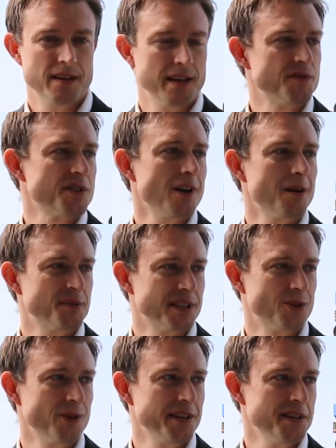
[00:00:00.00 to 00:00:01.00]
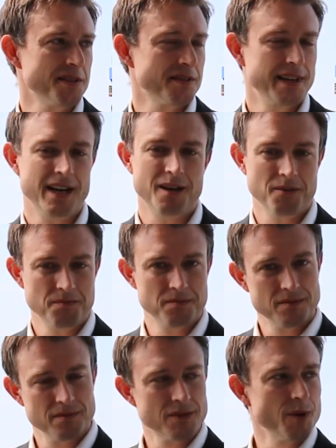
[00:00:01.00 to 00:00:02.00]
they've stopped ignoring us. Now
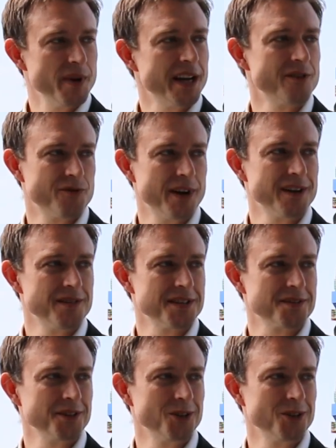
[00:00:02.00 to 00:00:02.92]
they're making fun of us a